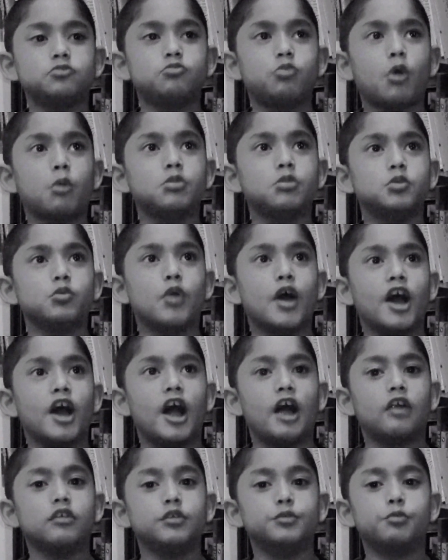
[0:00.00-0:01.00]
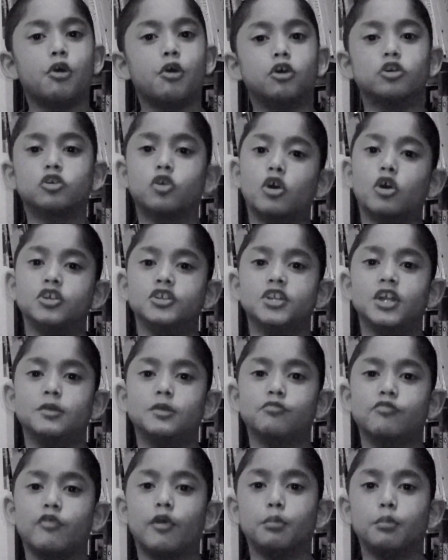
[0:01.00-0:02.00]
That's probably where Harry Potter got
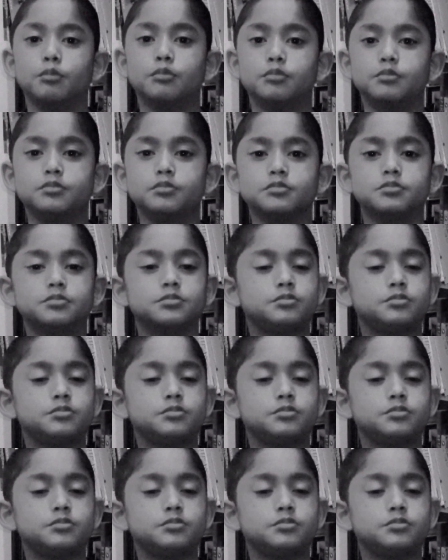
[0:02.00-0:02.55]
his name from.